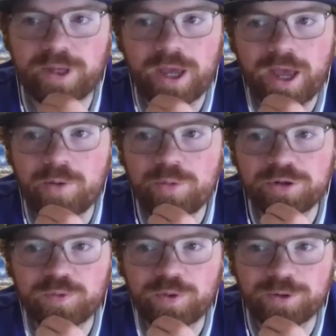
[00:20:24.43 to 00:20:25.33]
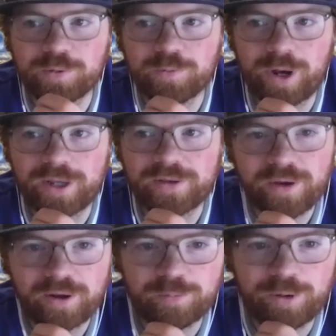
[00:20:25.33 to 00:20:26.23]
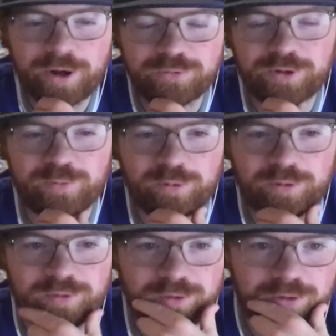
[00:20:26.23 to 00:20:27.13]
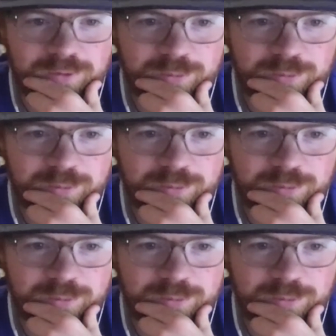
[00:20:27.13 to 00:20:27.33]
How much fun would a White Sox Padres World Series be?